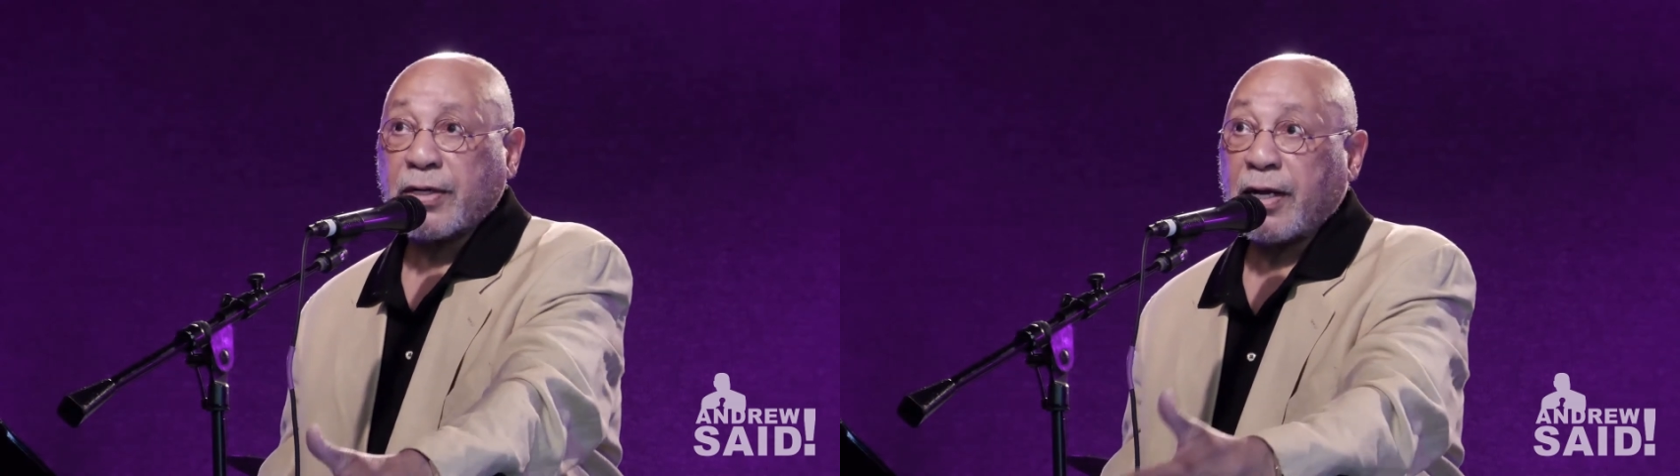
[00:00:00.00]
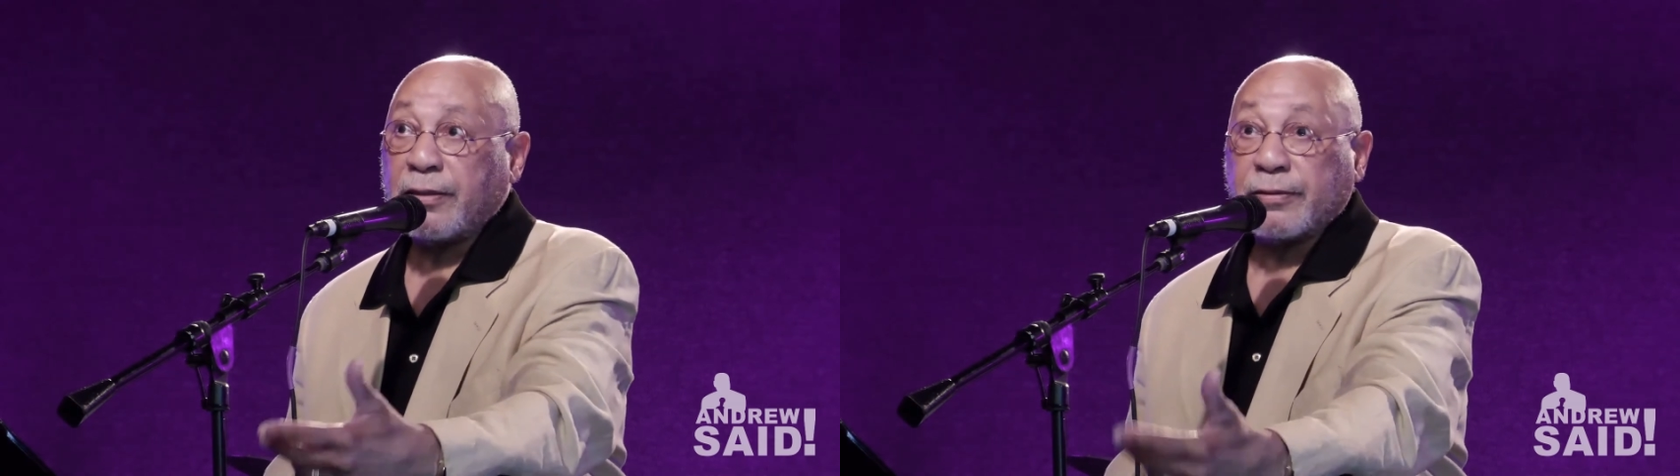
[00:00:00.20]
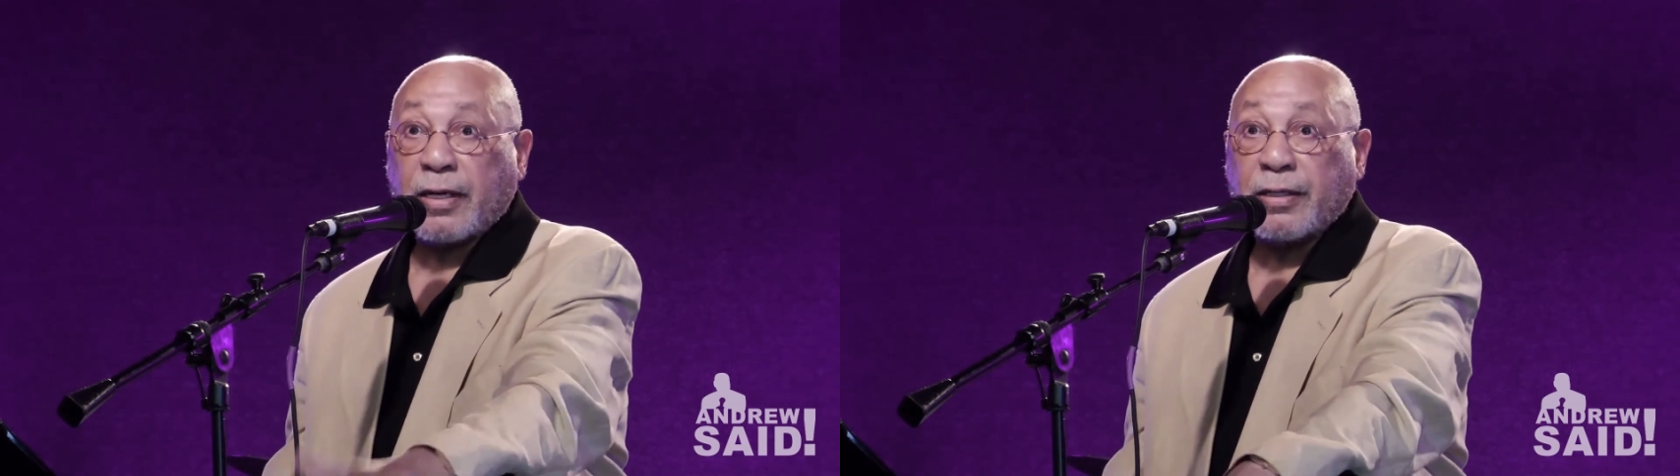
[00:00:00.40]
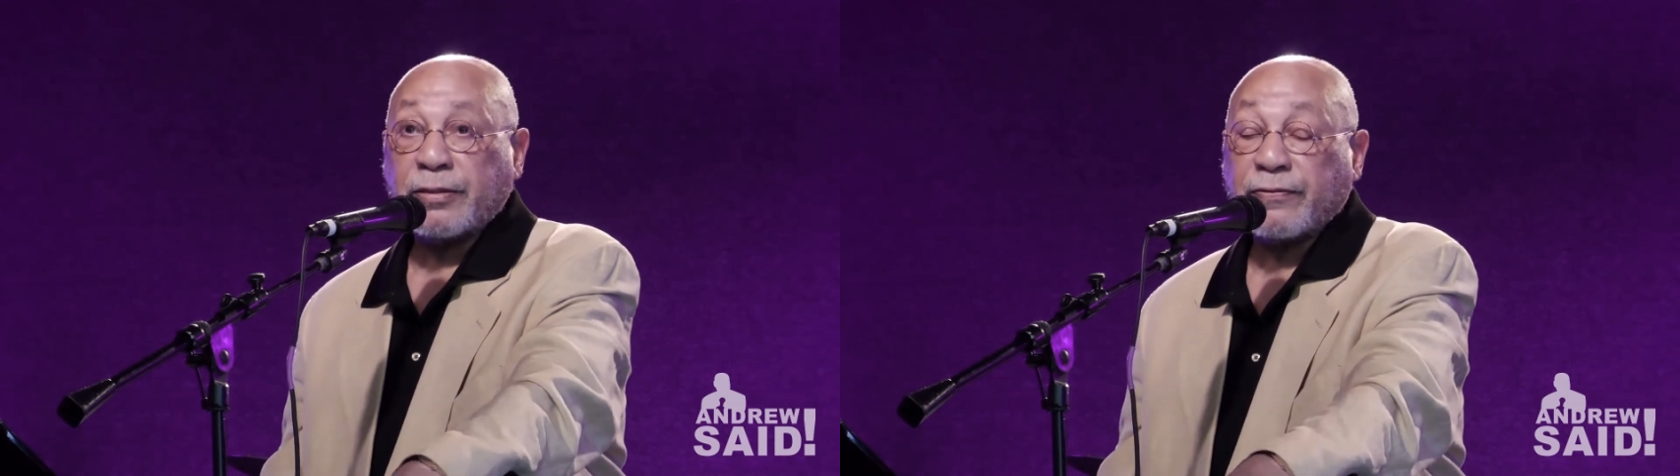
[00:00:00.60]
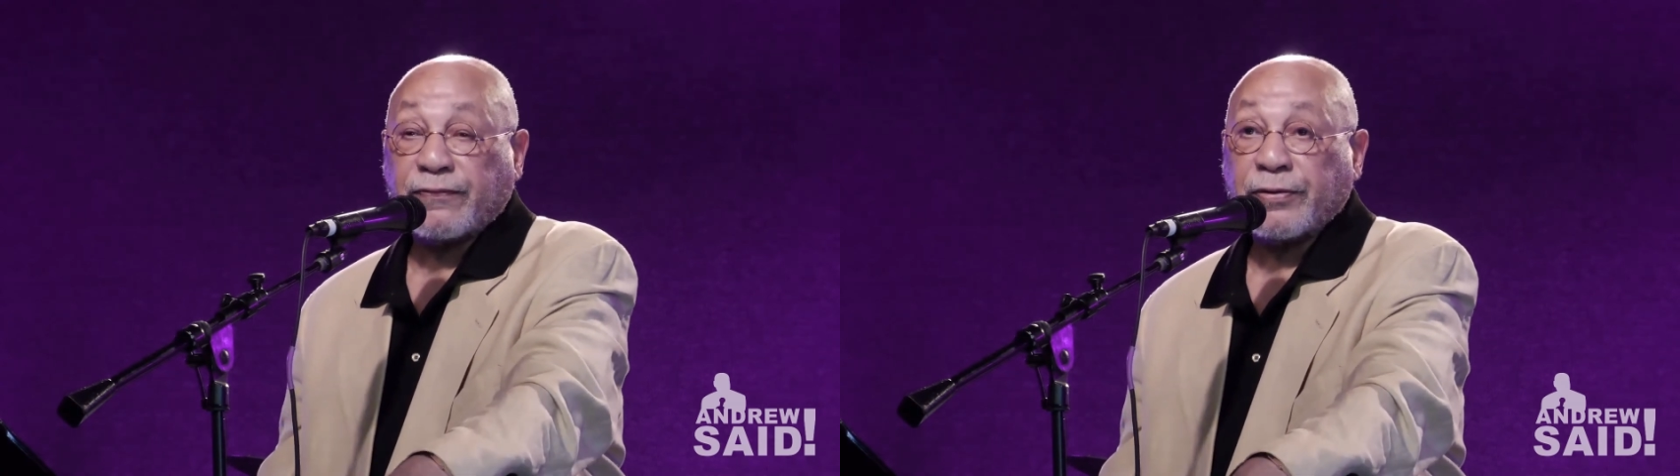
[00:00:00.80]
and I
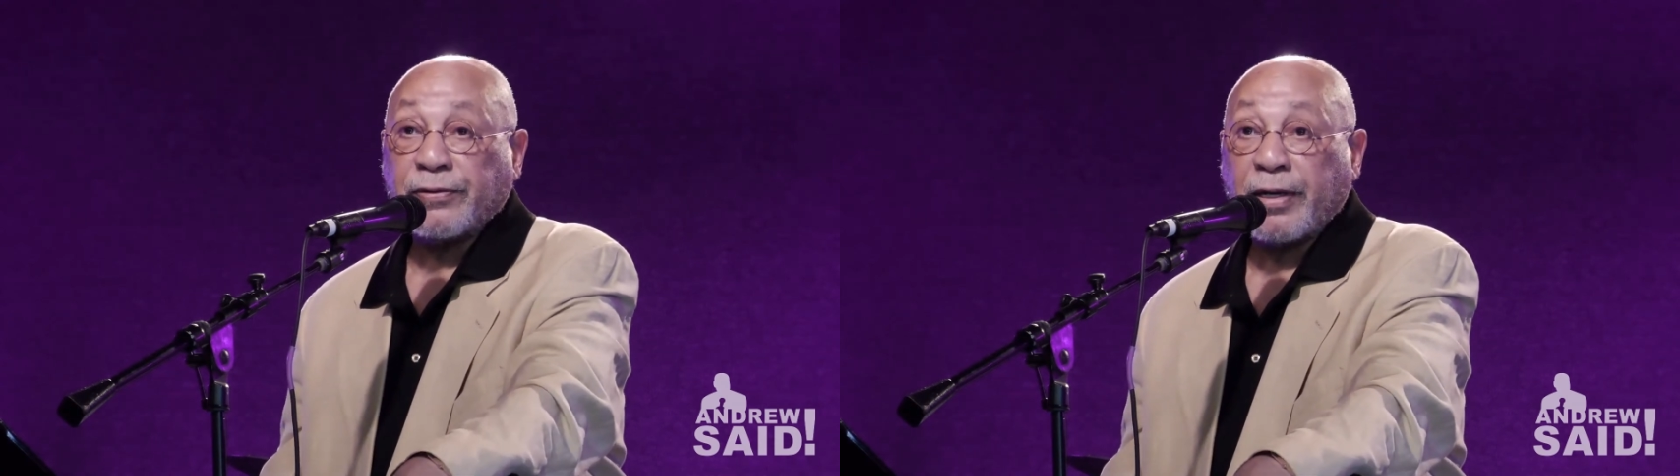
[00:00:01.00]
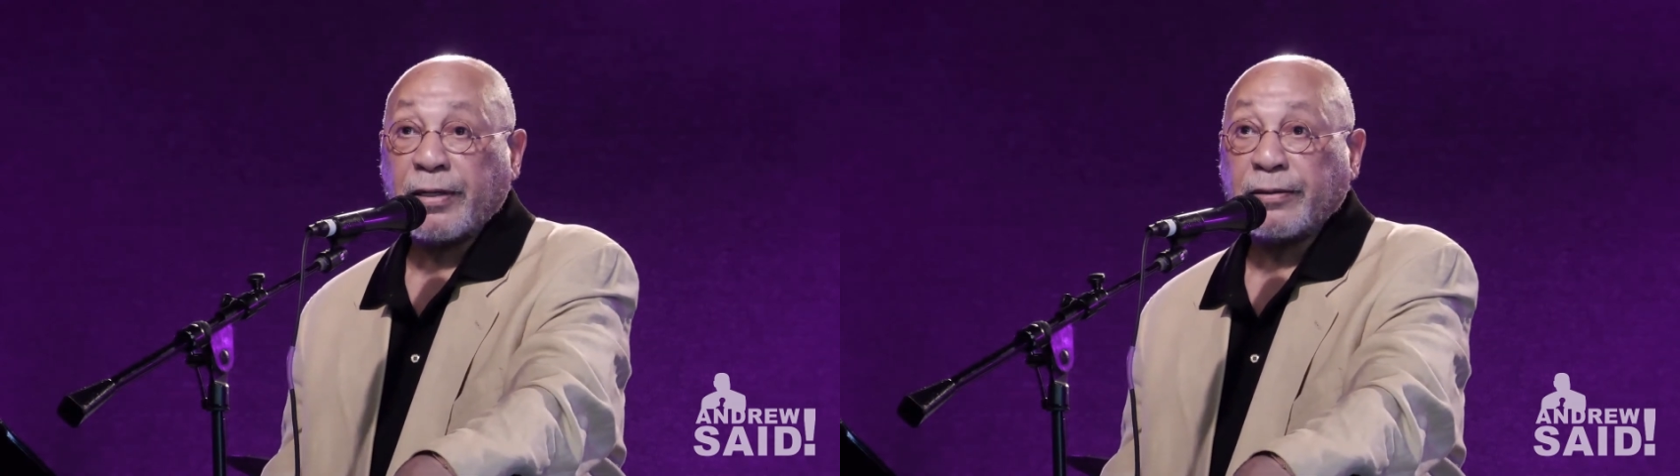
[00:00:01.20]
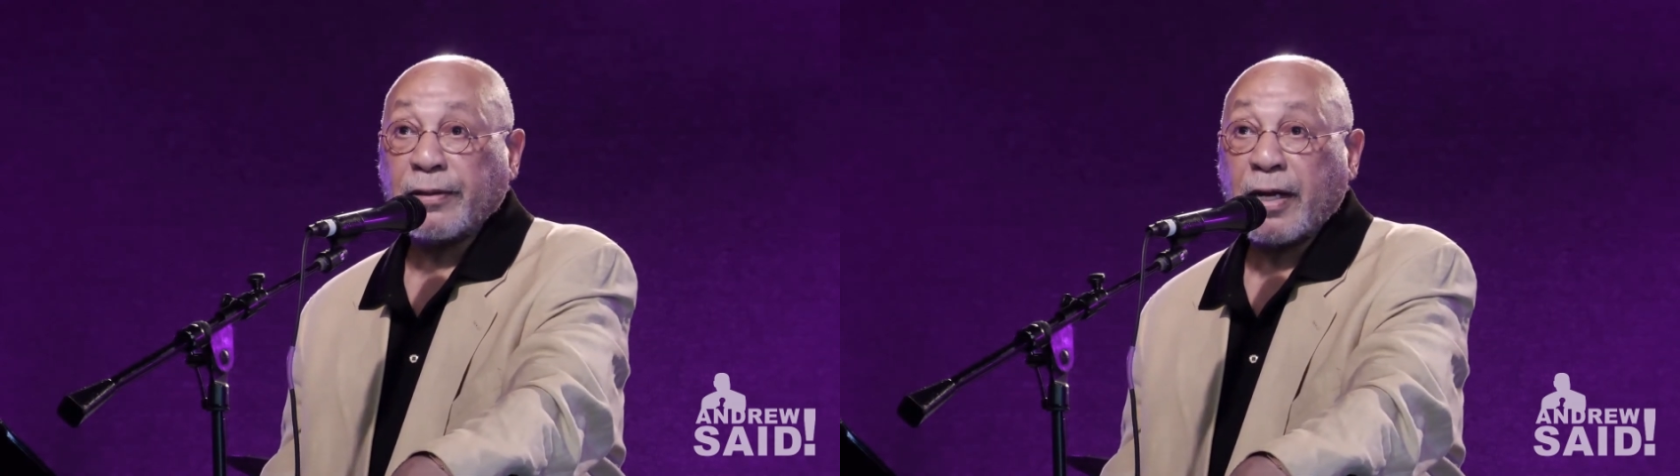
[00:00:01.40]
didn't feel like